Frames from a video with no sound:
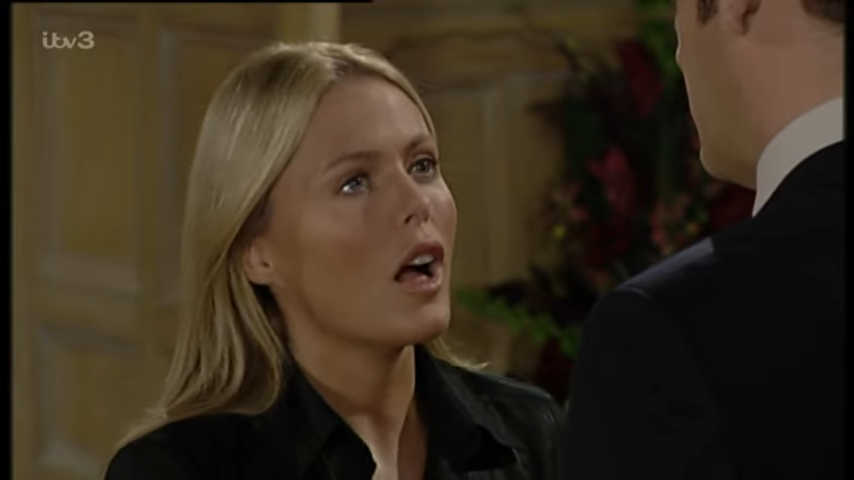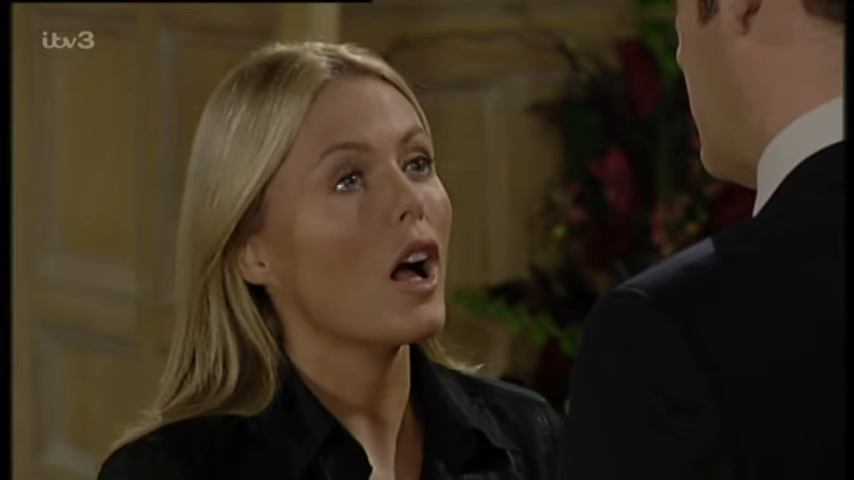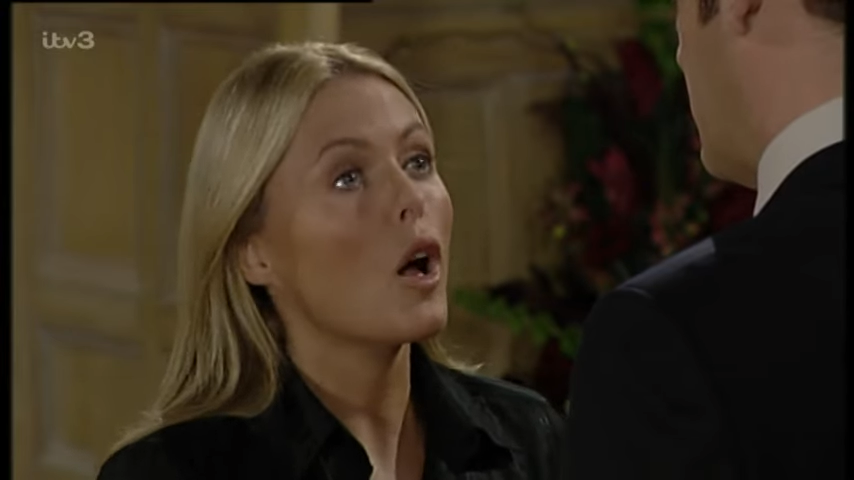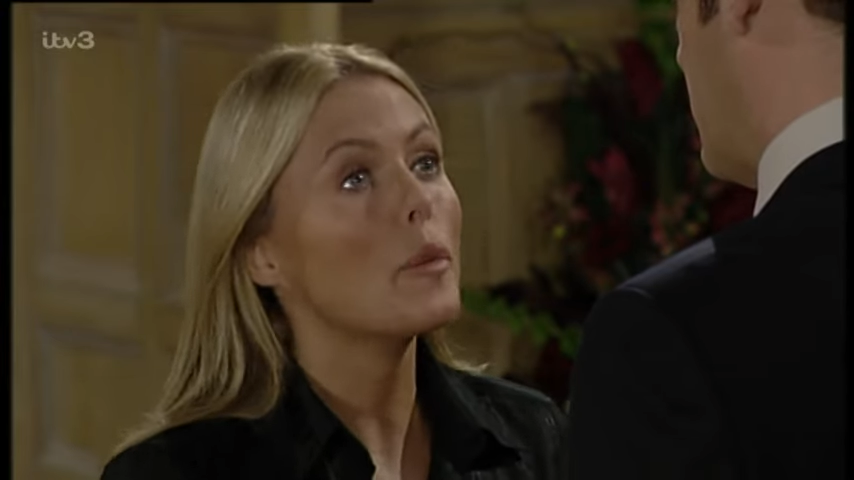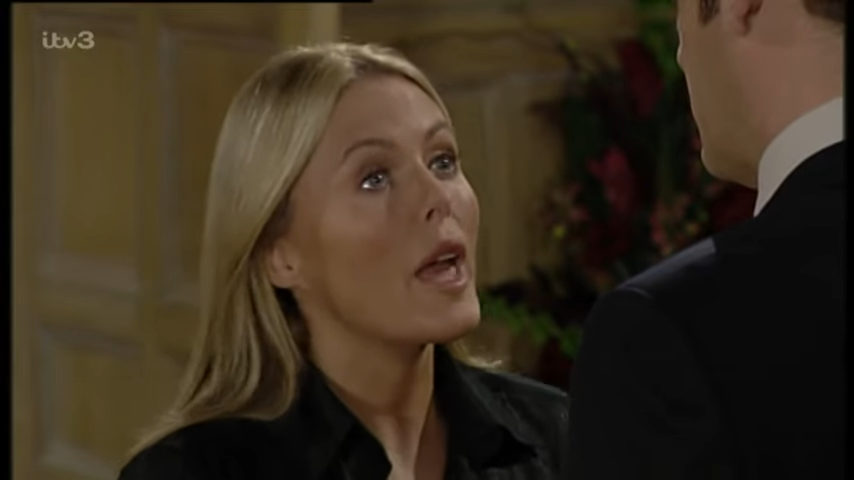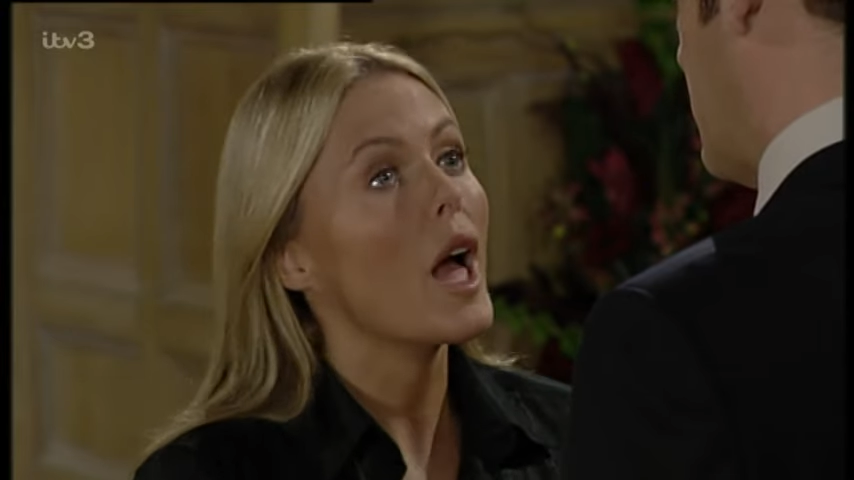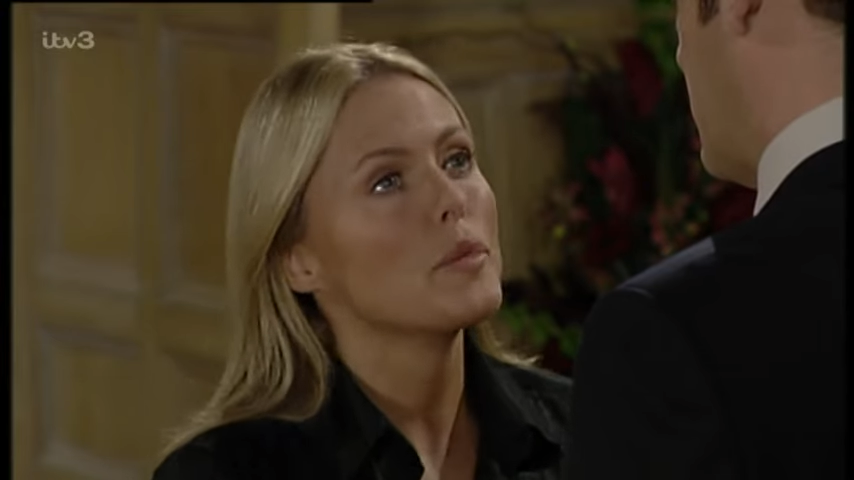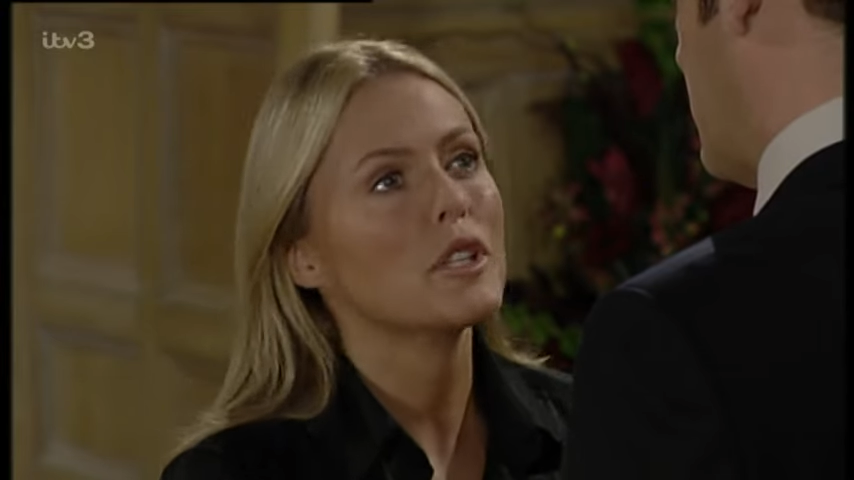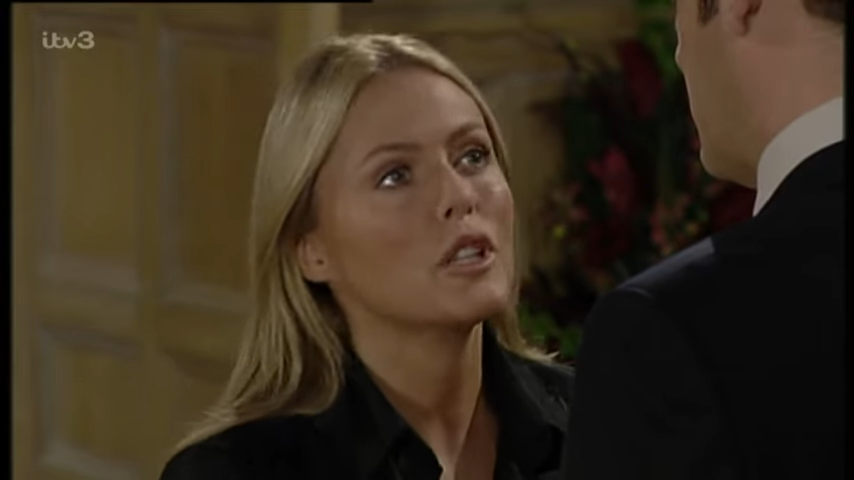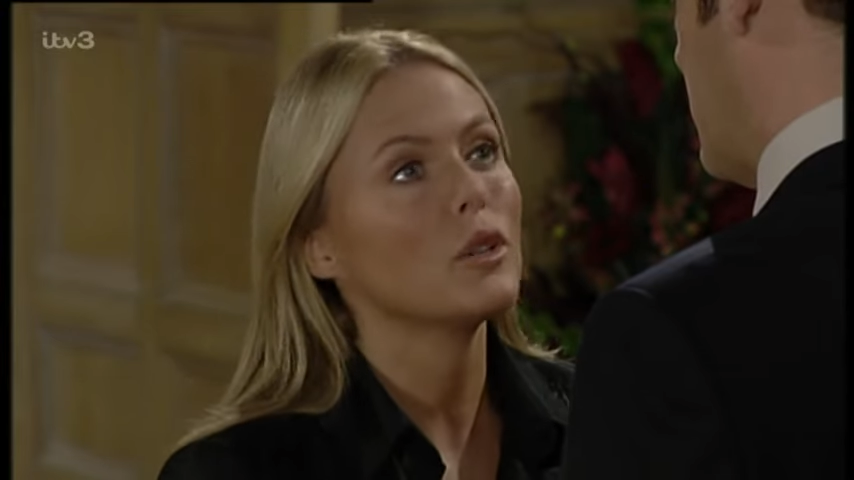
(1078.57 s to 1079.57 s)
I'll be
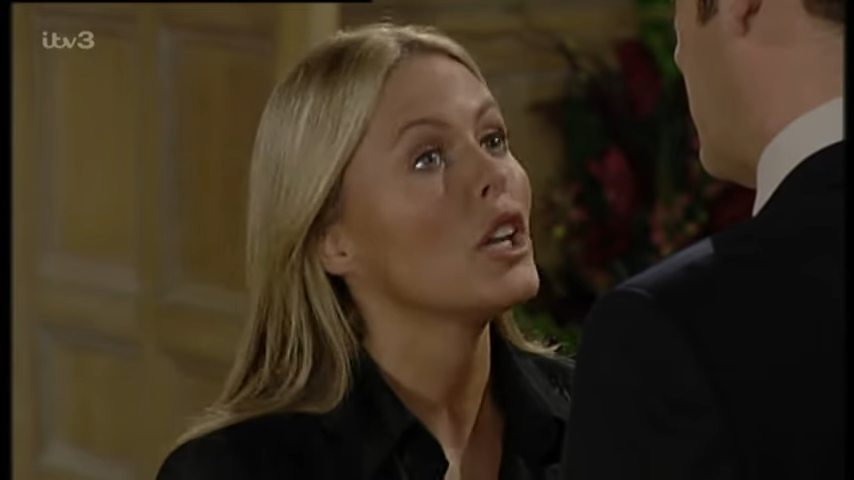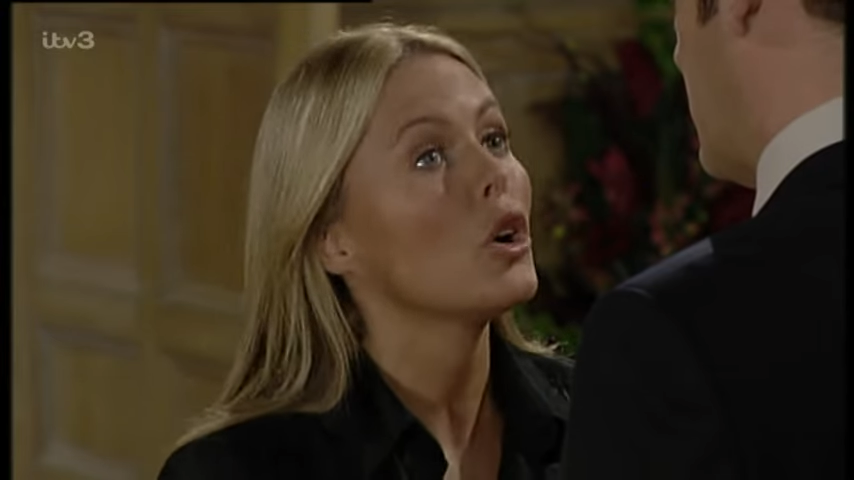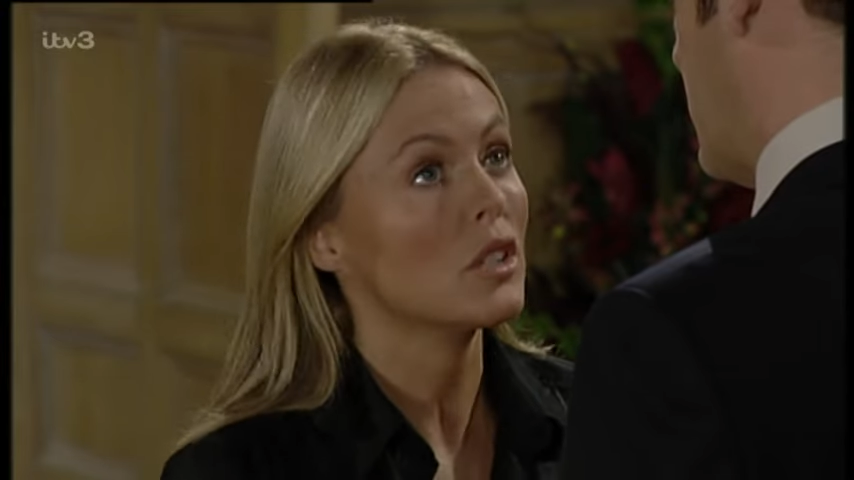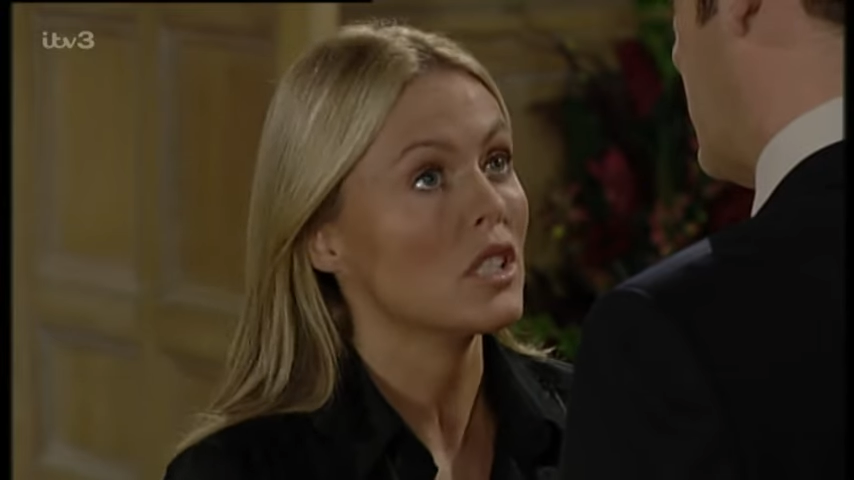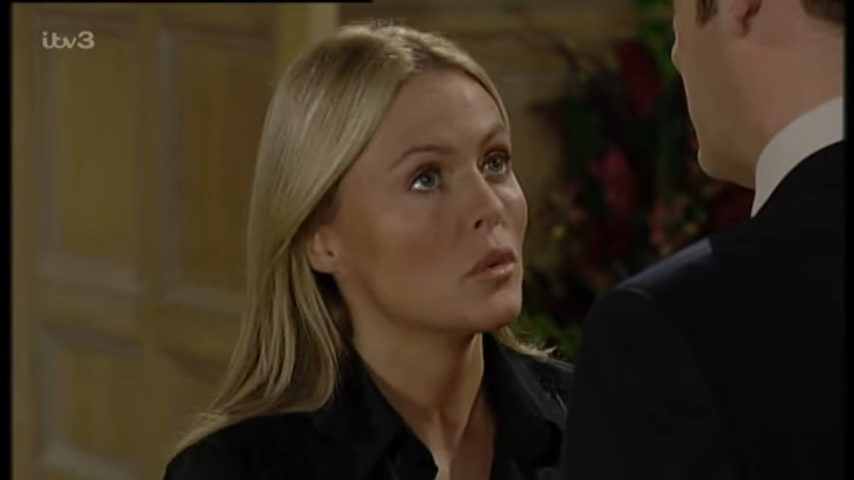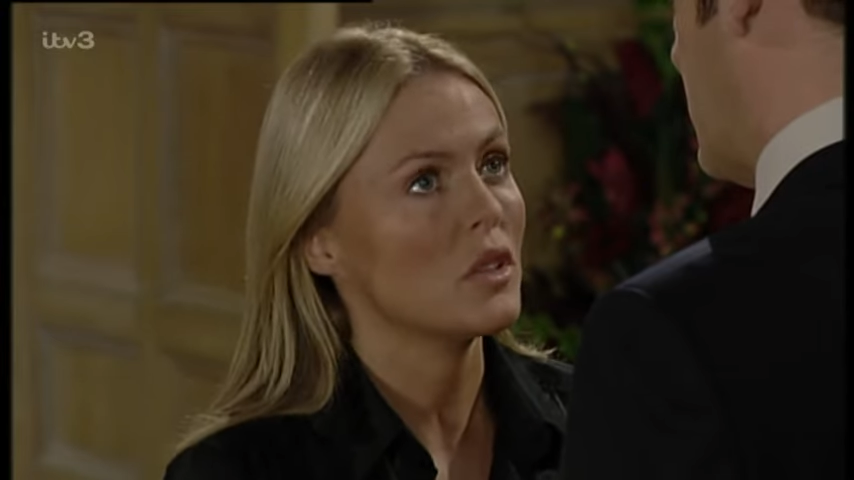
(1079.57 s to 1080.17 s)
absolutely honest